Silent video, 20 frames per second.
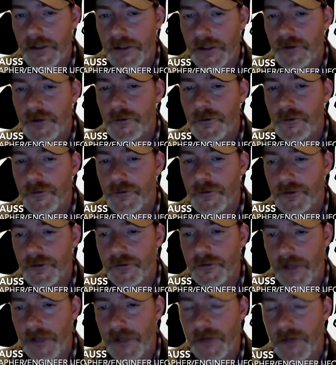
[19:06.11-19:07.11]
You should
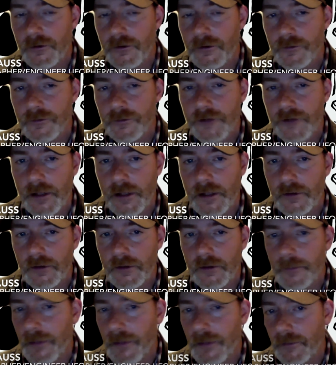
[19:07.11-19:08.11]
create your own channel
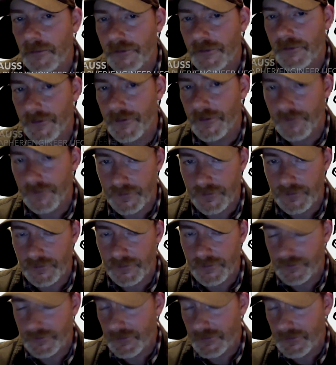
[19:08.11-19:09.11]
and publish this
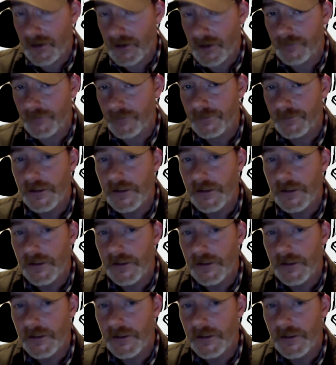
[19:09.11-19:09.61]
yourself